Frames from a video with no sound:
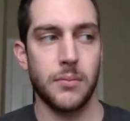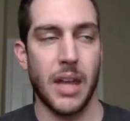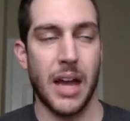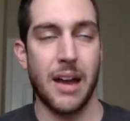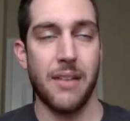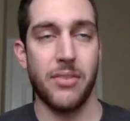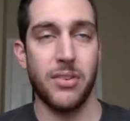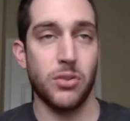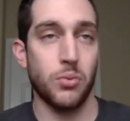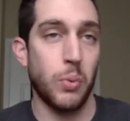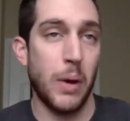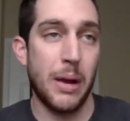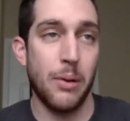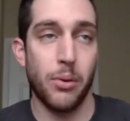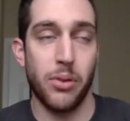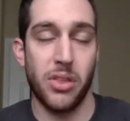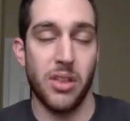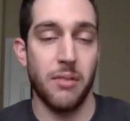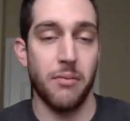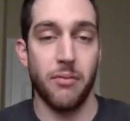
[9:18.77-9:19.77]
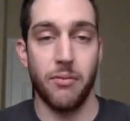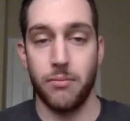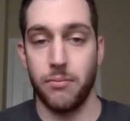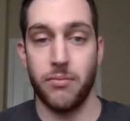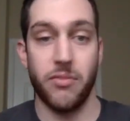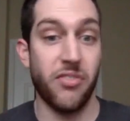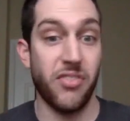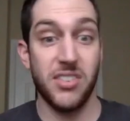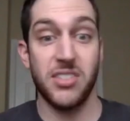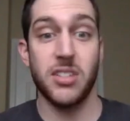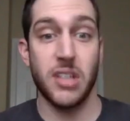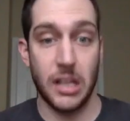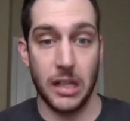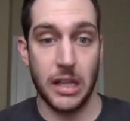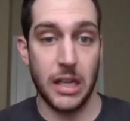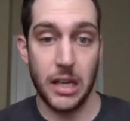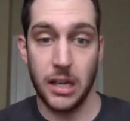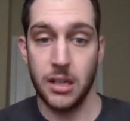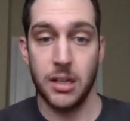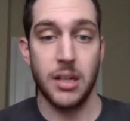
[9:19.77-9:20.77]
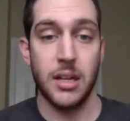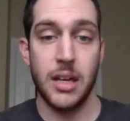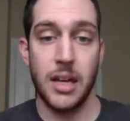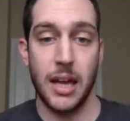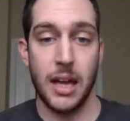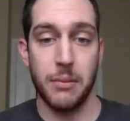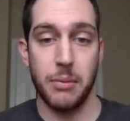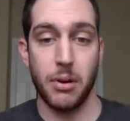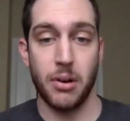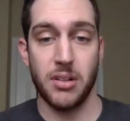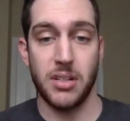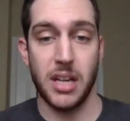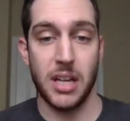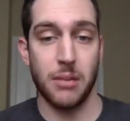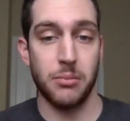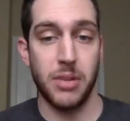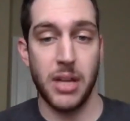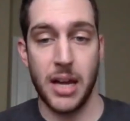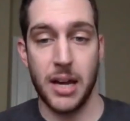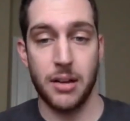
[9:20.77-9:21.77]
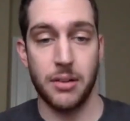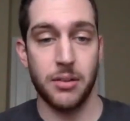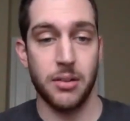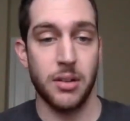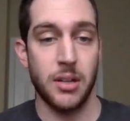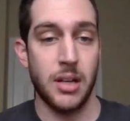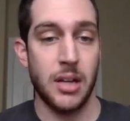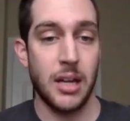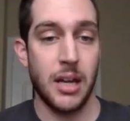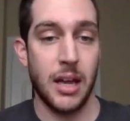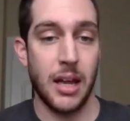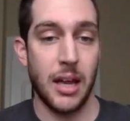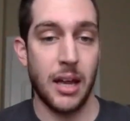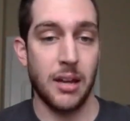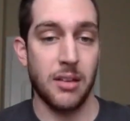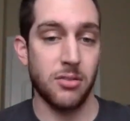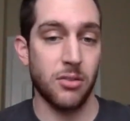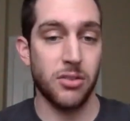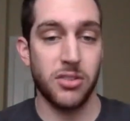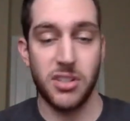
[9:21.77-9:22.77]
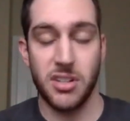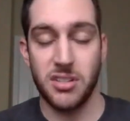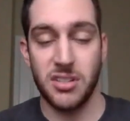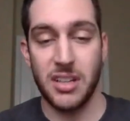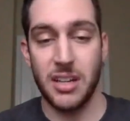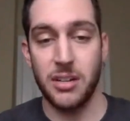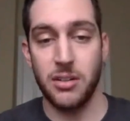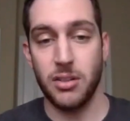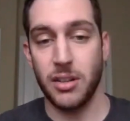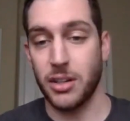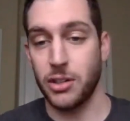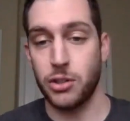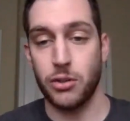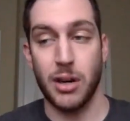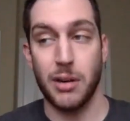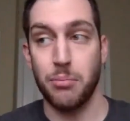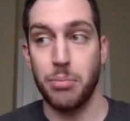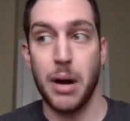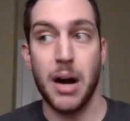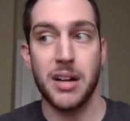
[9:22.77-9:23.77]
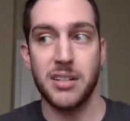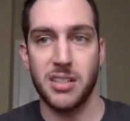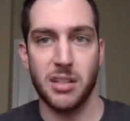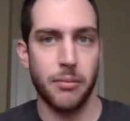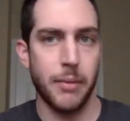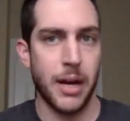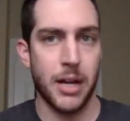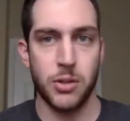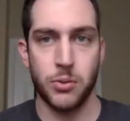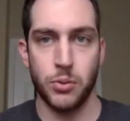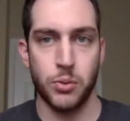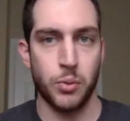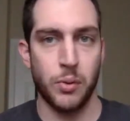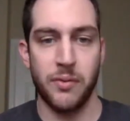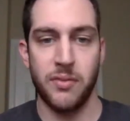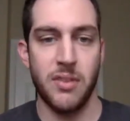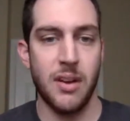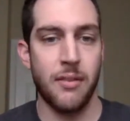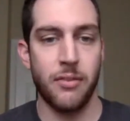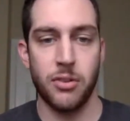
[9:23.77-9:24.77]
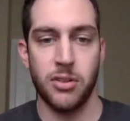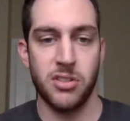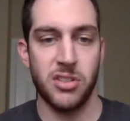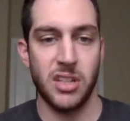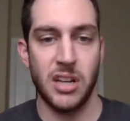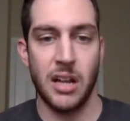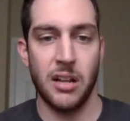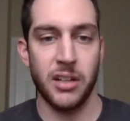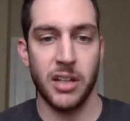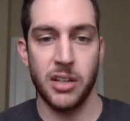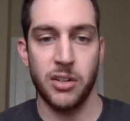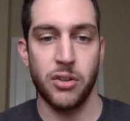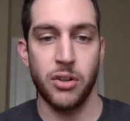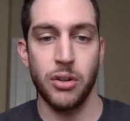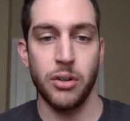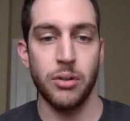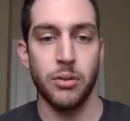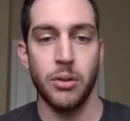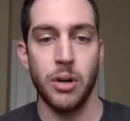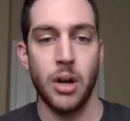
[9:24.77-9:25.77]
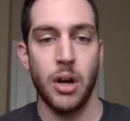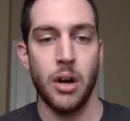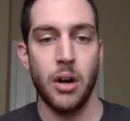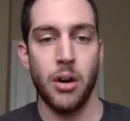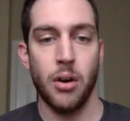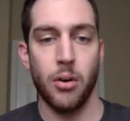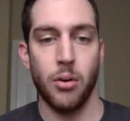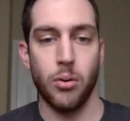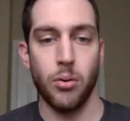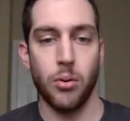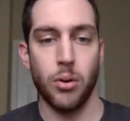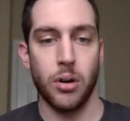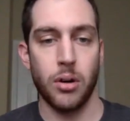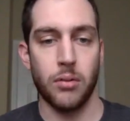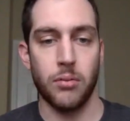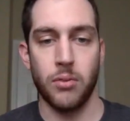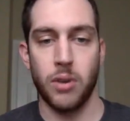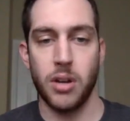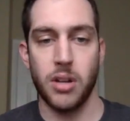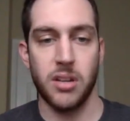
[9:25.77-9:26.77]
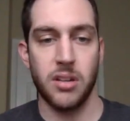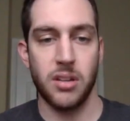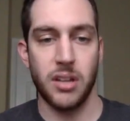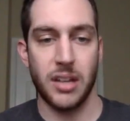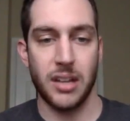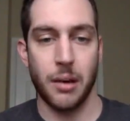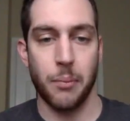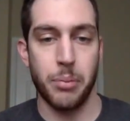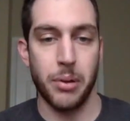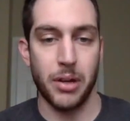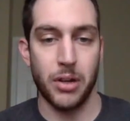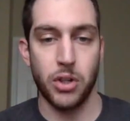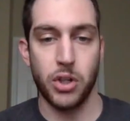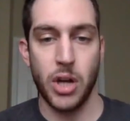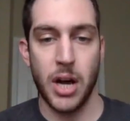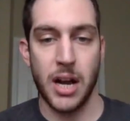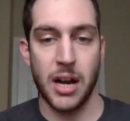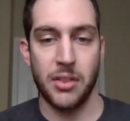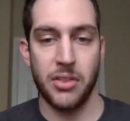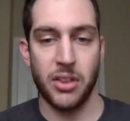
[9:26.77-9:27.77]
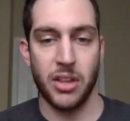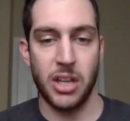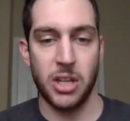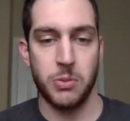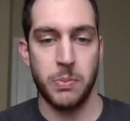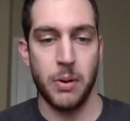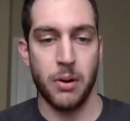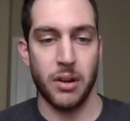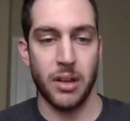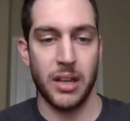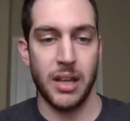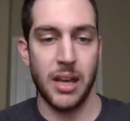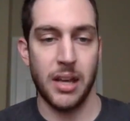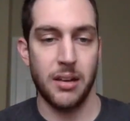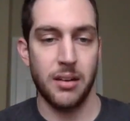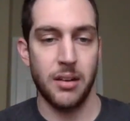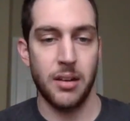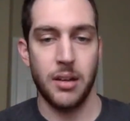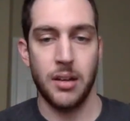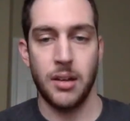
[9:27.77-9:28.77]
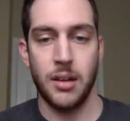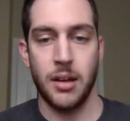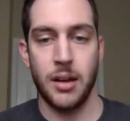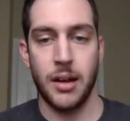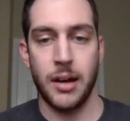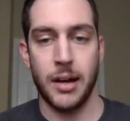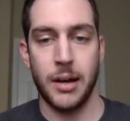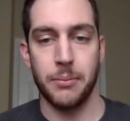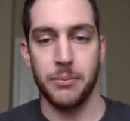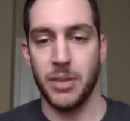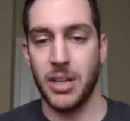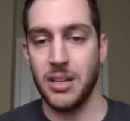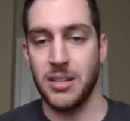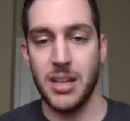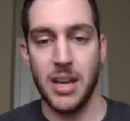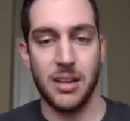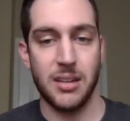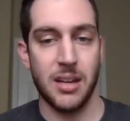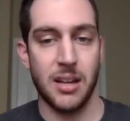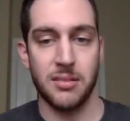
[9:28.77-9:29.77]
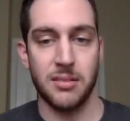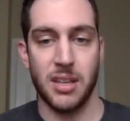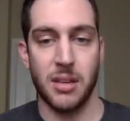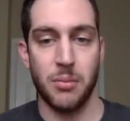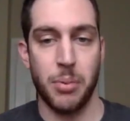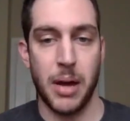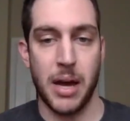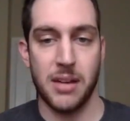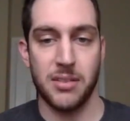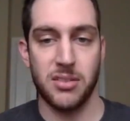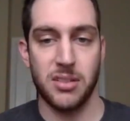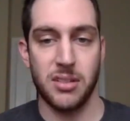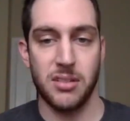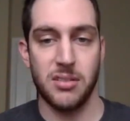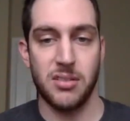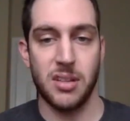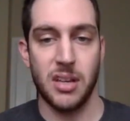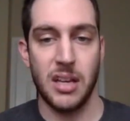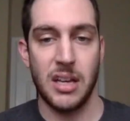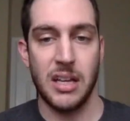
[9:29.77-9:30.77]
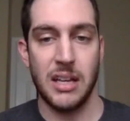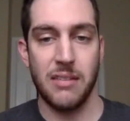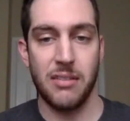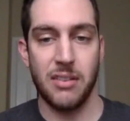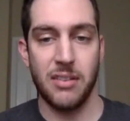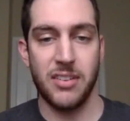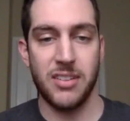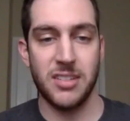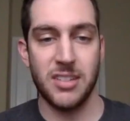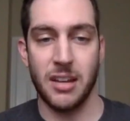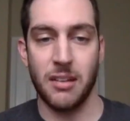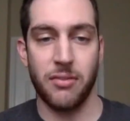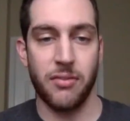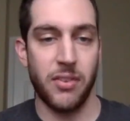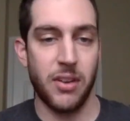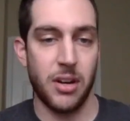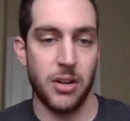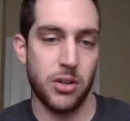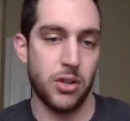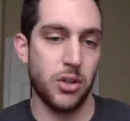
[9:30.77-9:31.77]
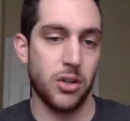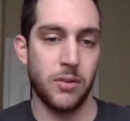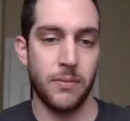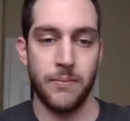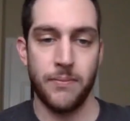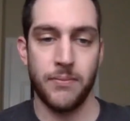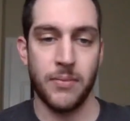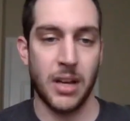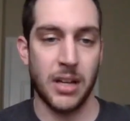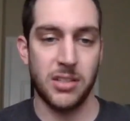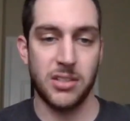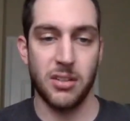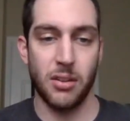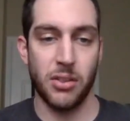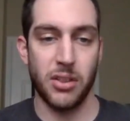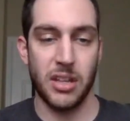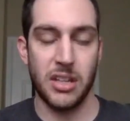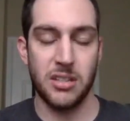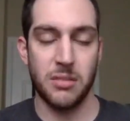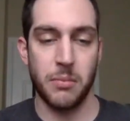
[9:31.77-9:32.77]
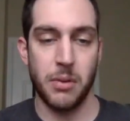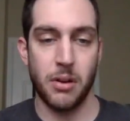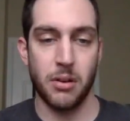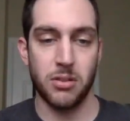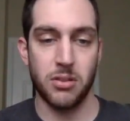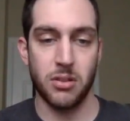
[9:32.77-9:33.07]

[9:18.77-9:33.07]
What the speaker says: have his way with him physically and be able to take him down. And as long as he doesn't get into like a straight boxing match, which we've never seen Elliott do, or run into like a big shot, I think he should be able to get takedowns, get passes. Even if he doesn't get a finish, I still think he's going